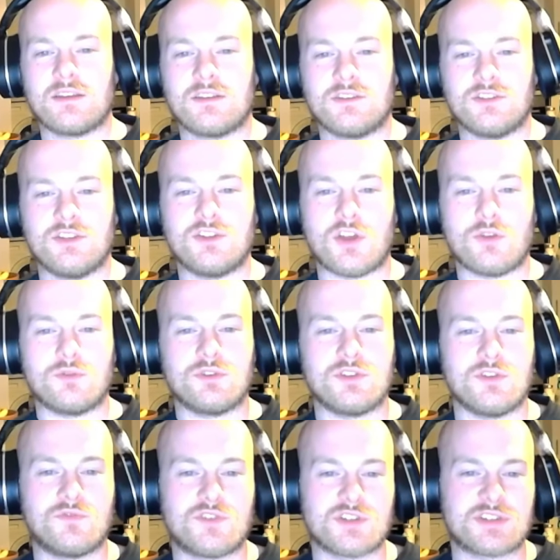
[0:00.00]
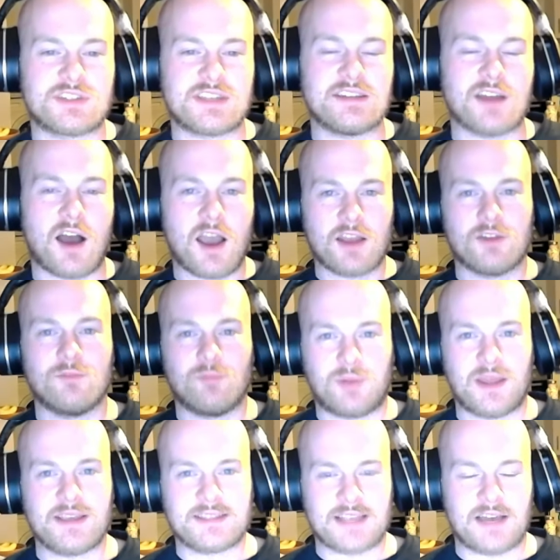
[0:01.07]
You know, you've just seen Ireland
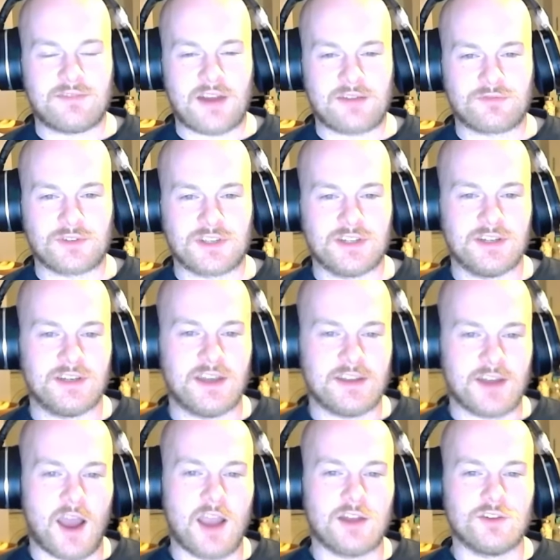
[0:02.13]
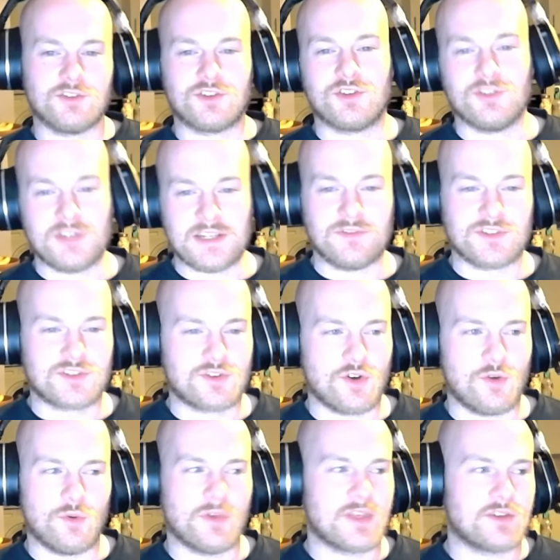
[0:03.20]
play South Africa and Ireland couldn't even
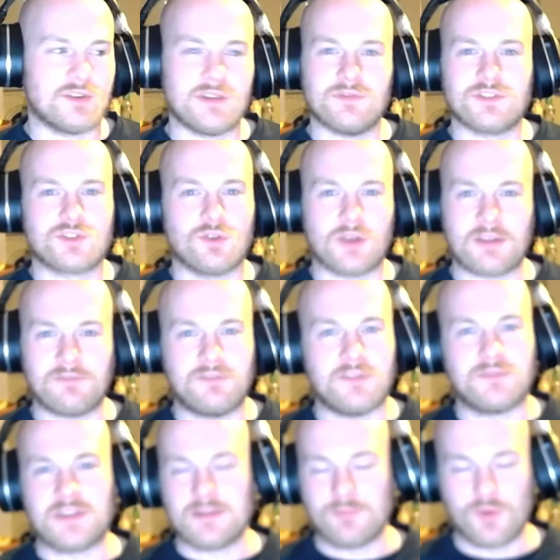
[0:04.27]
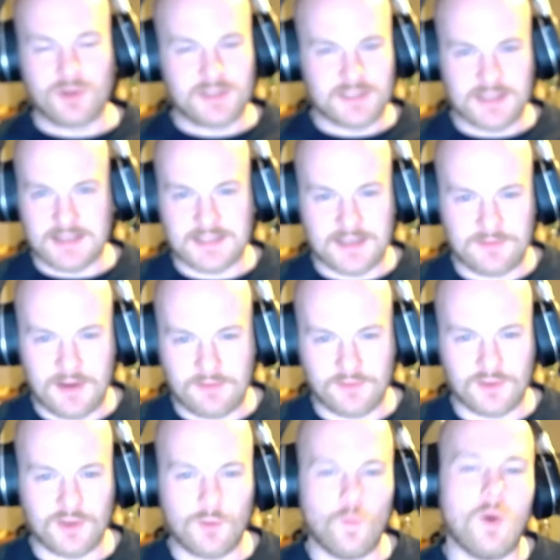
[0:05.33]
score. They couldn't even score 15 points against South
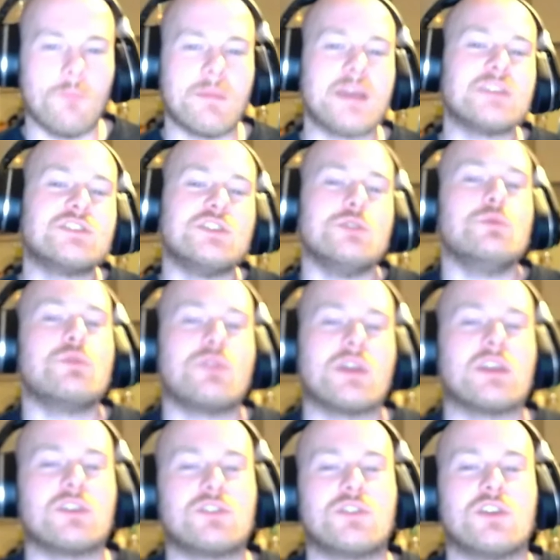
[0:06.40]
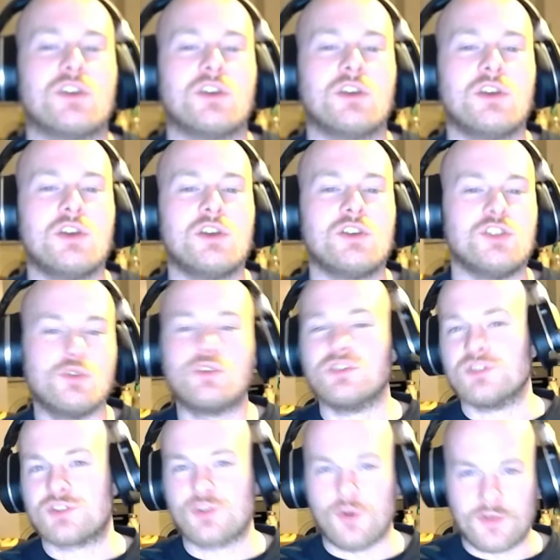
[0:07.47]
Africa. What makes you think that you
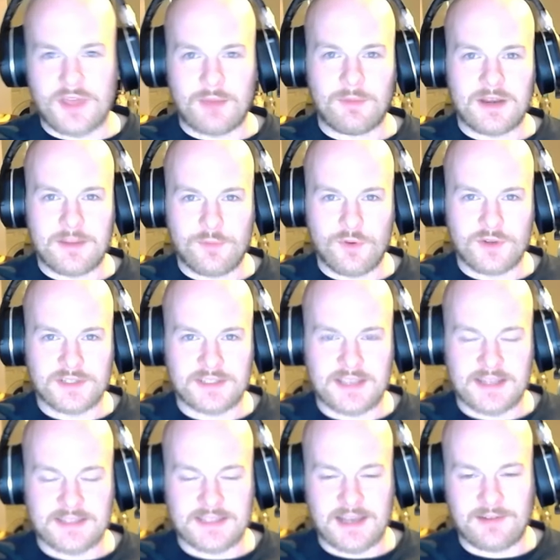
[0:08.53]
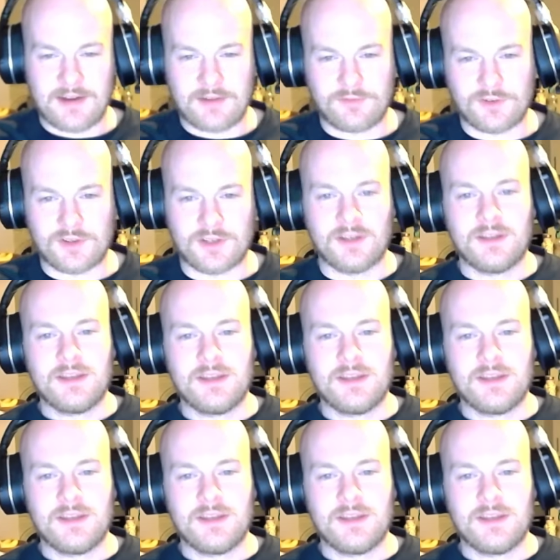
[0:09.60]
can score that many points against South Africa?